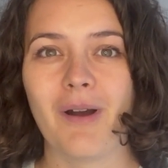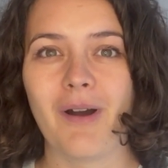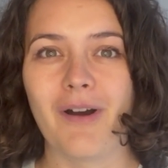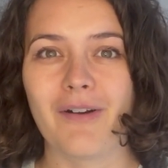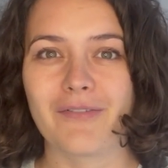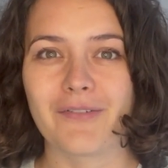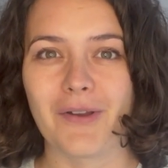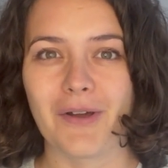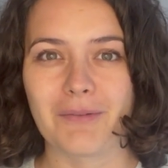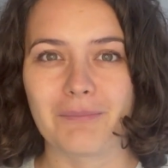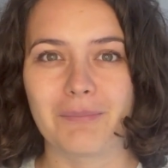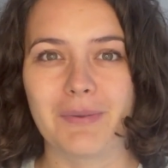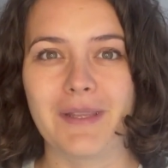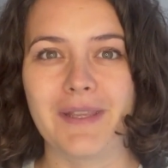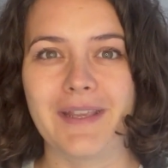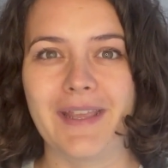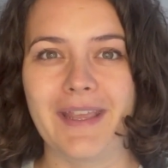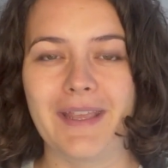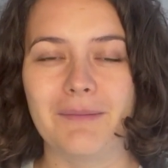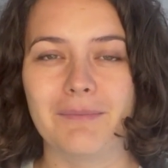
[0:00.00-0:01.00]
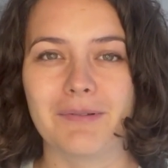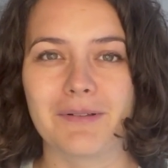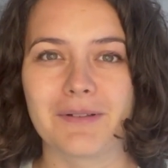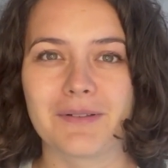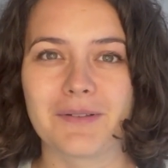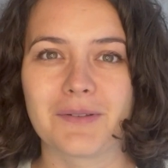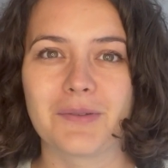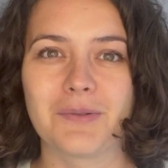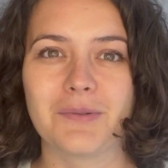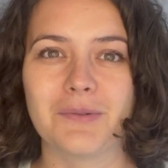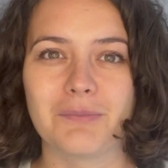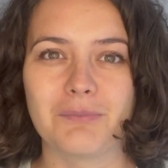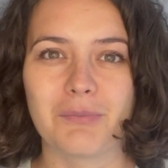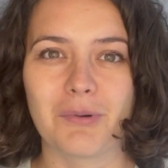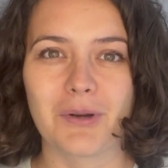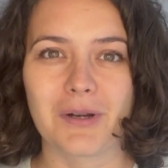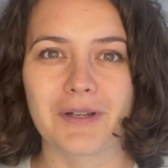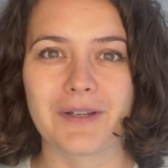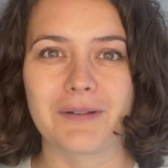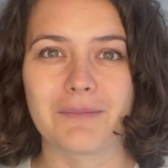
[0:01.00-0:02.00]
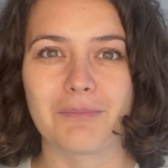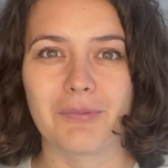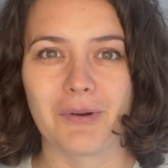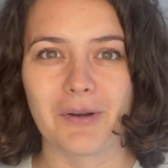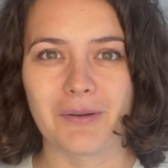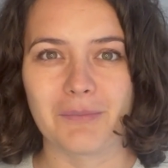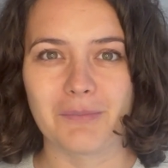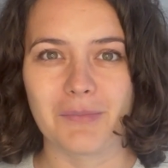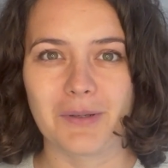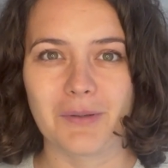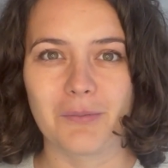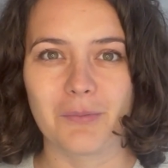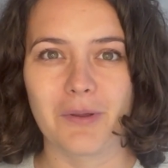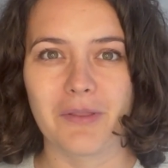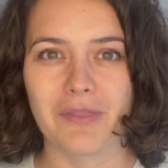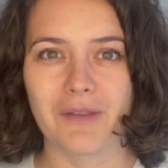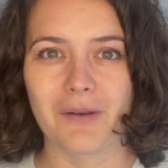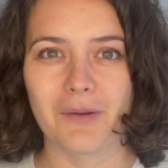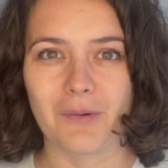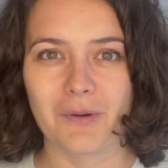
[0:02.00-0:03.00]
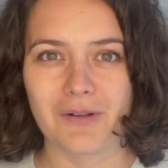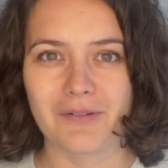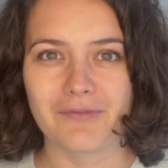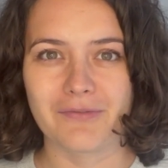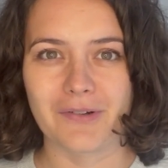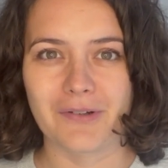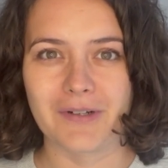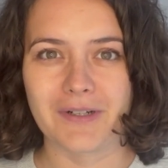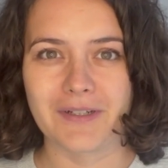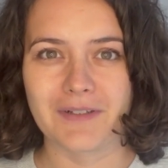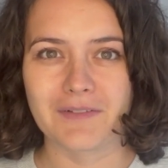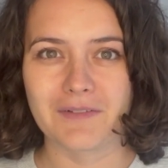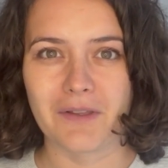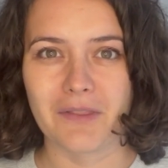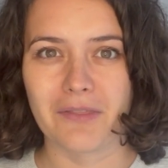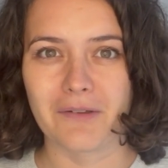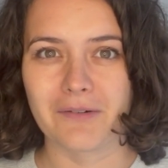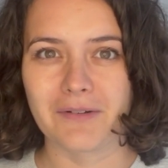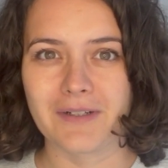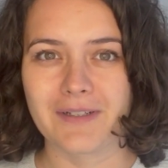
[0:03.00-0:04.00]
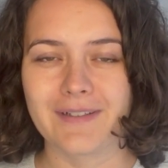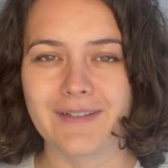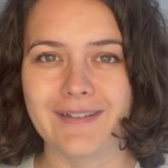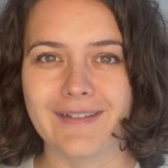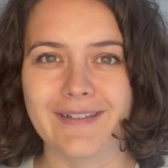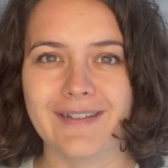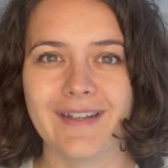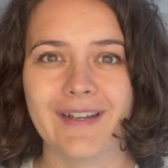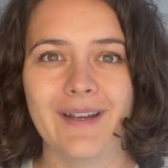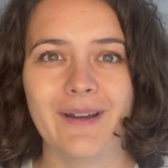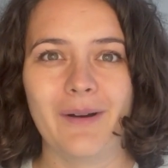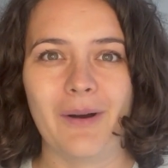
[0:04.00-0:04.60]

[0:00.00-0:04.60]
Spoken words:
of not being able to book an appointment with the local foreigners authority,